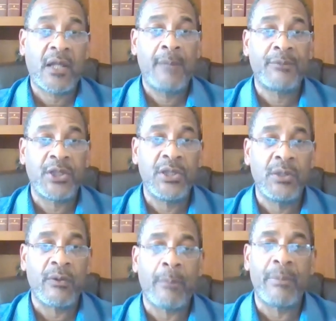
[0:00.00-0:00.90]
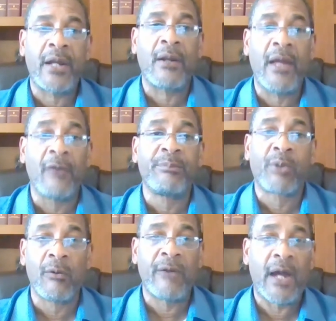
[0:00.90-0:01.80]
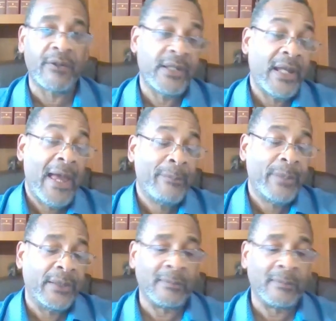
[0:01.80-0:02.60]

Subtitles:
come to you with a better health profile than they have been.